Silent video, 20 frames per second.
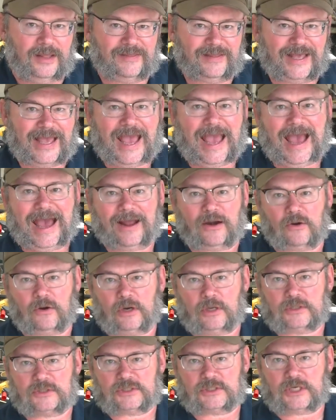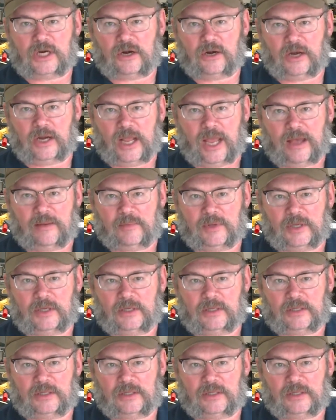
and the cat are all staring at me,